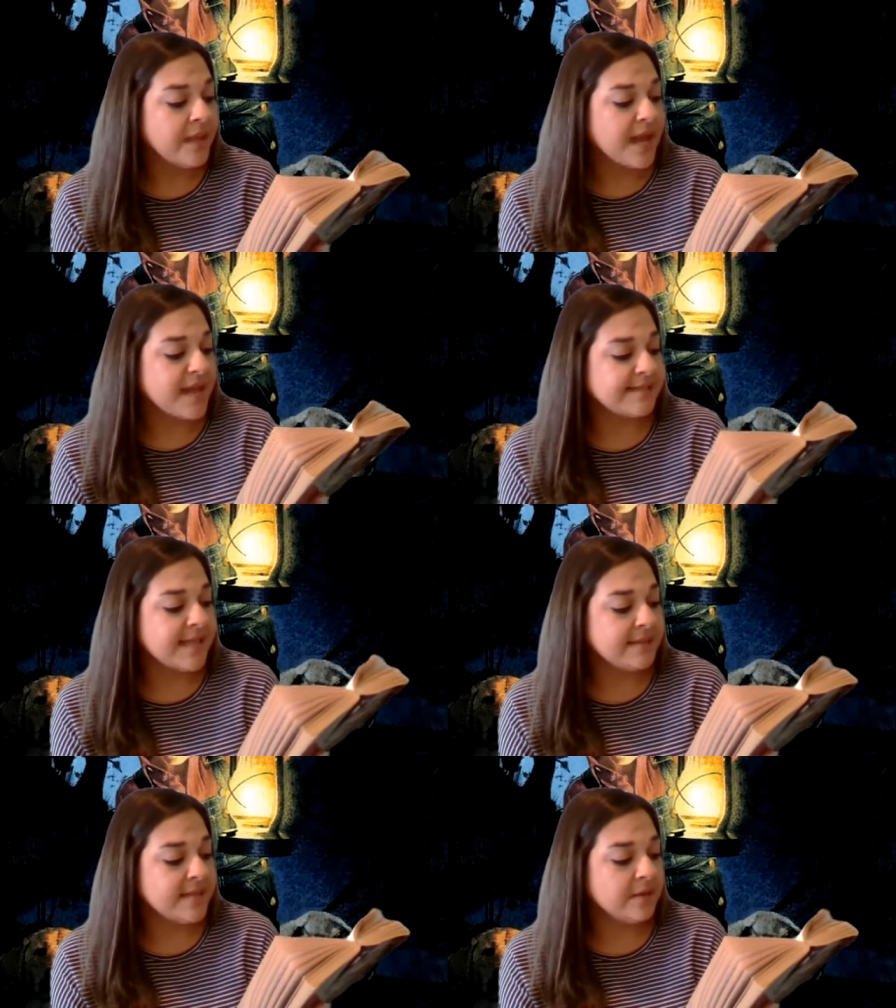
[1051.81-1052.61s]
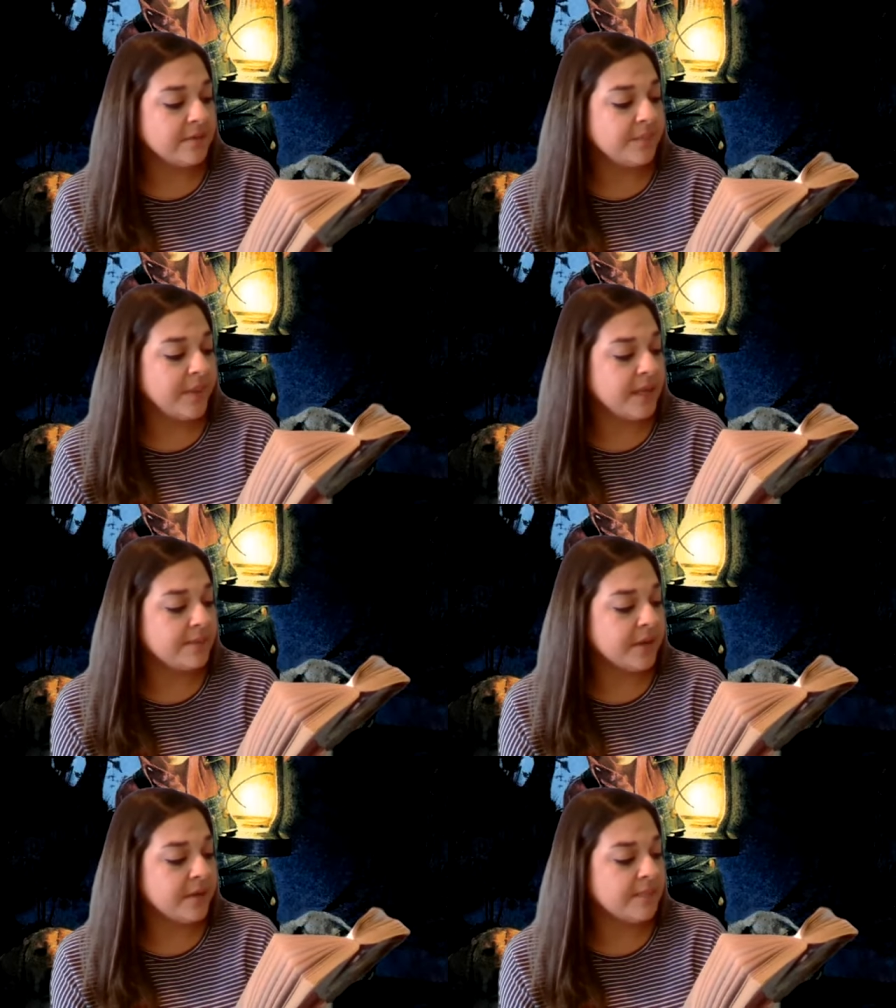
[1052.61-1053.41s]
I sat down on the bank,
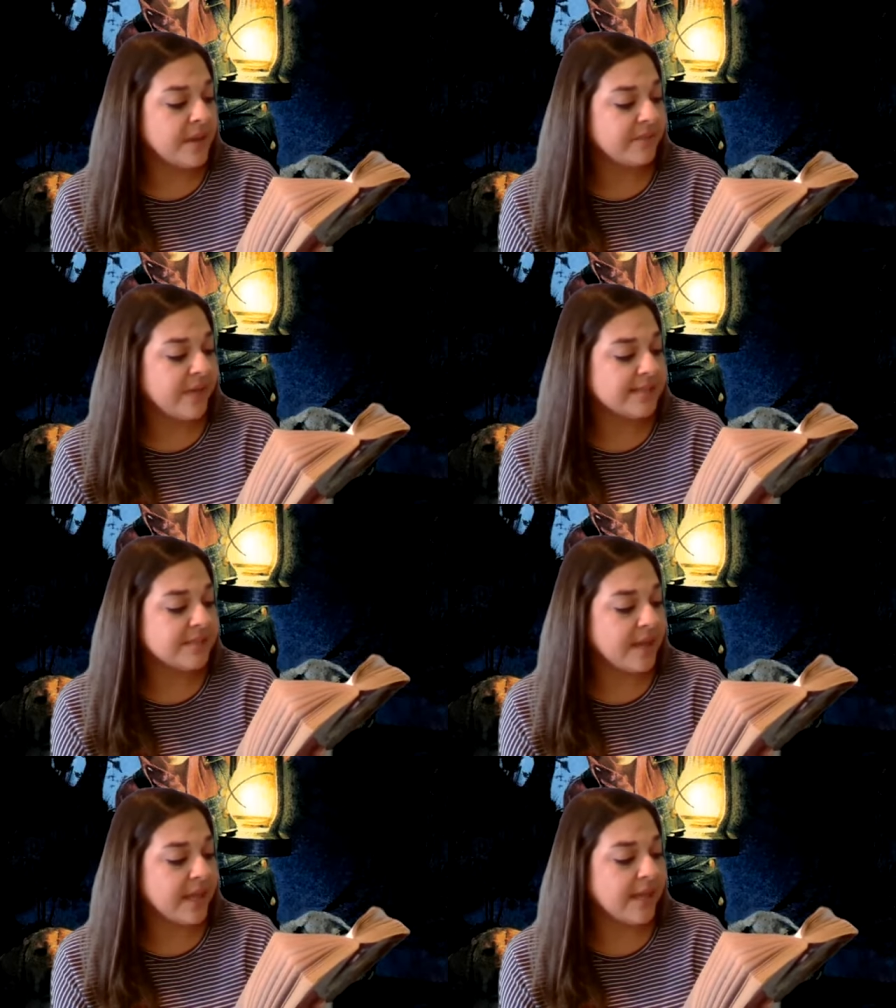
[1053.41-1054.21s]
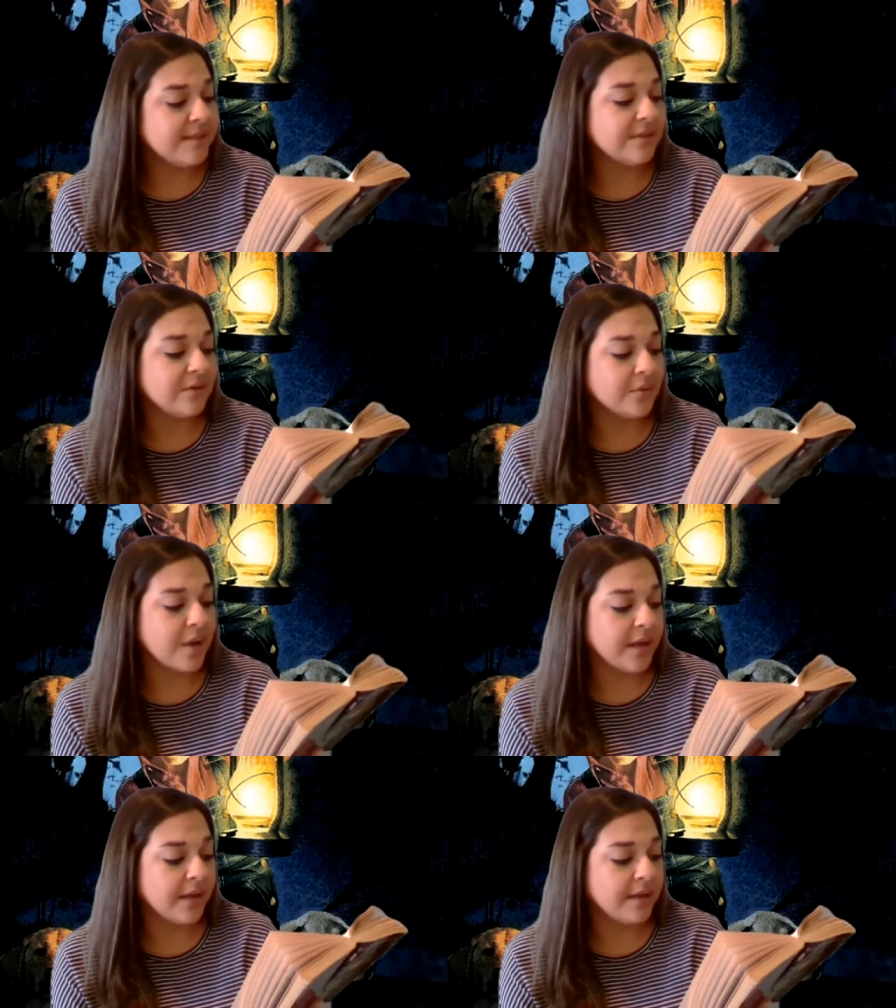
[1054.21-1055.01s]
buried my face in my hands, and
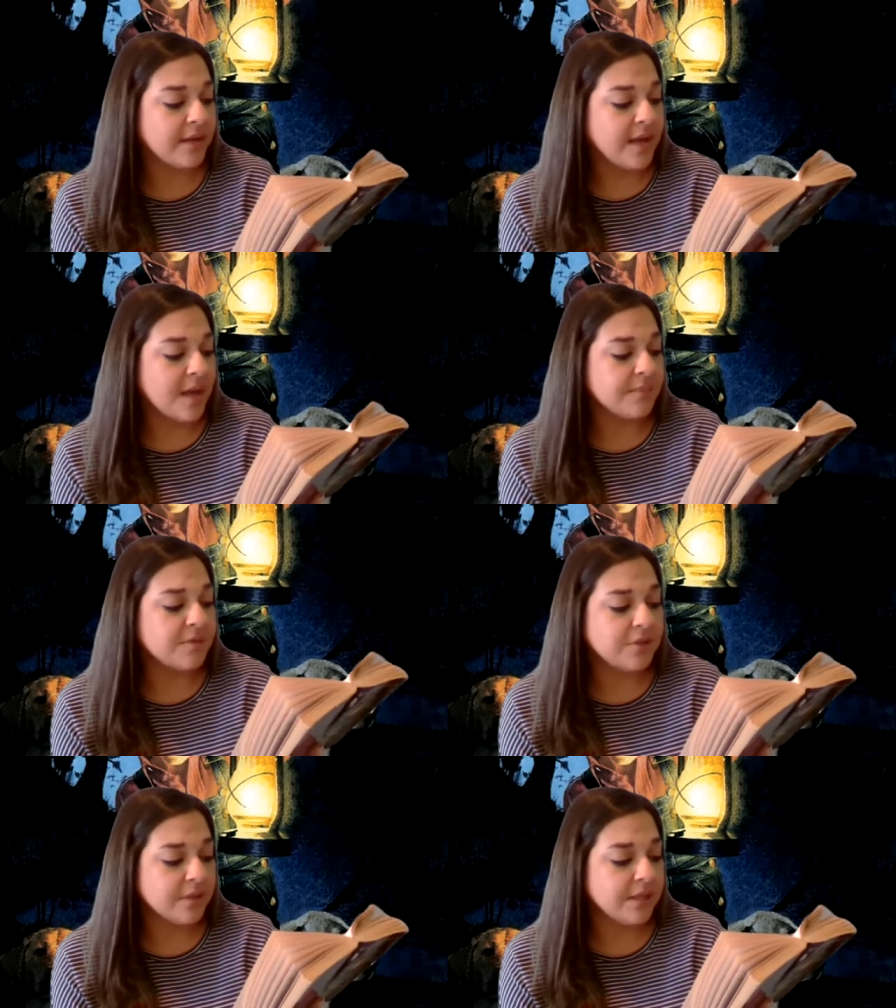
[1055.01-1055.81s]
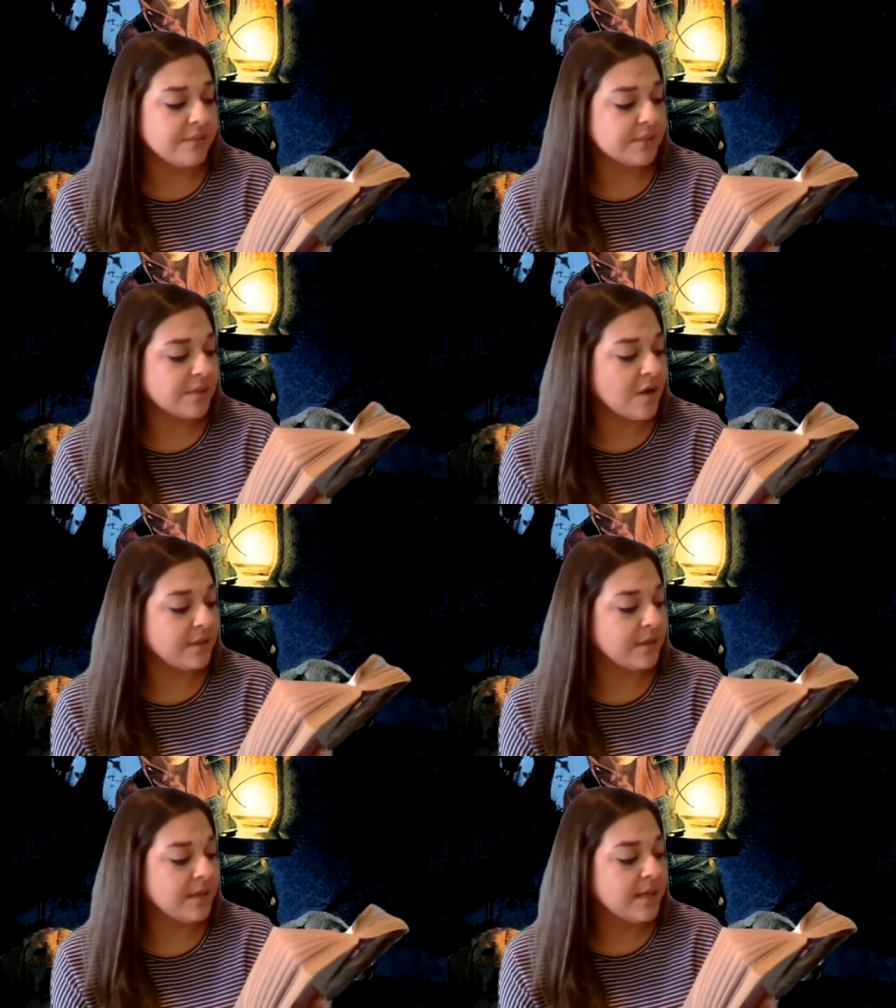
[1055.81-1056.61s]
cried. I'm sure he was
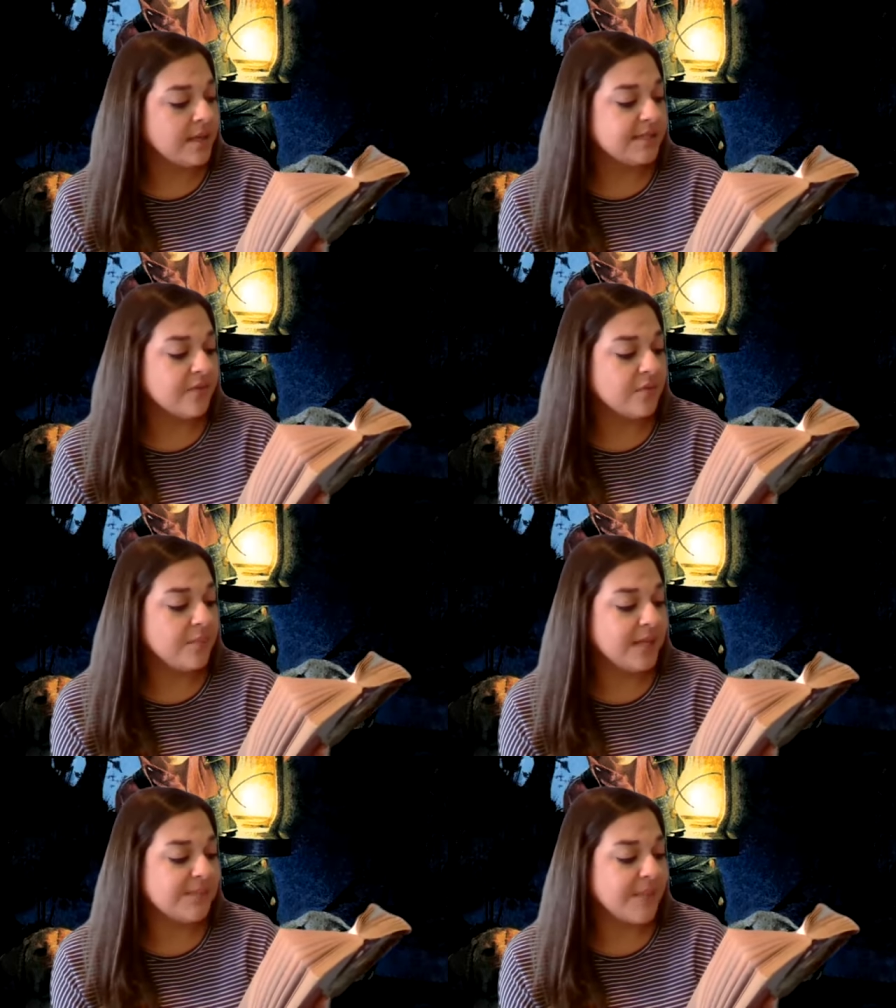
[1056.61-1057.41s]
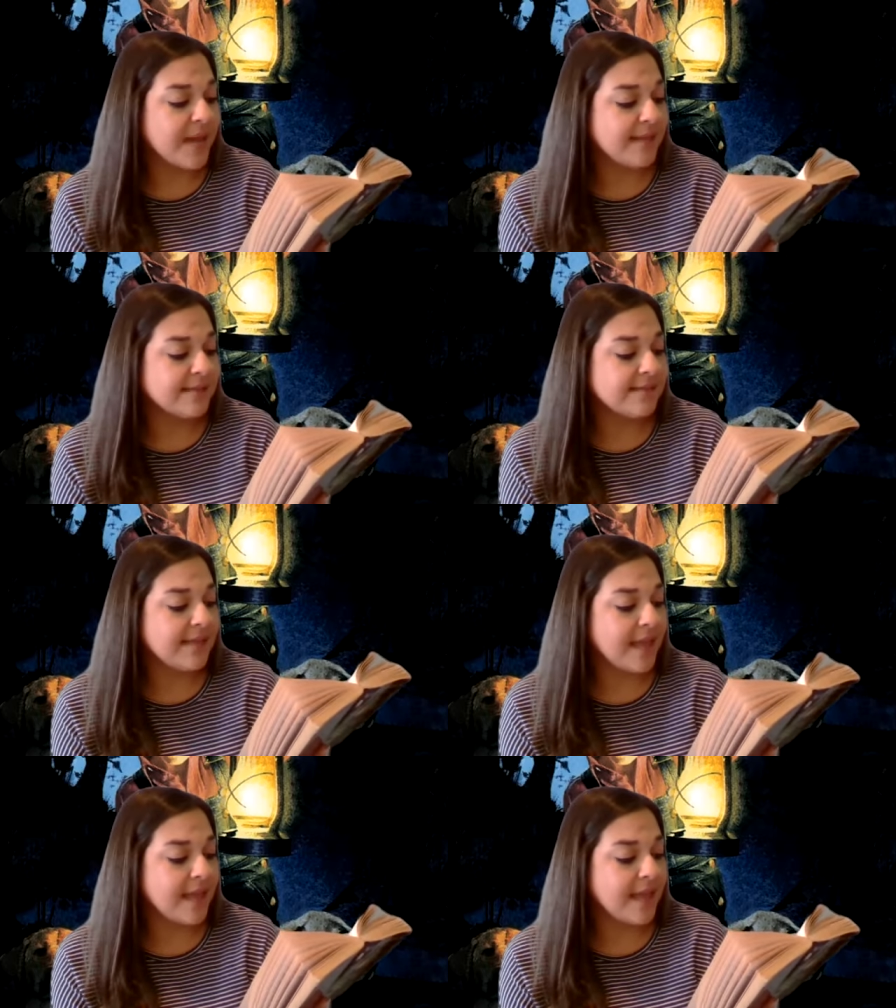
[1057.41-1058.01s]
gone. Several minutes passed,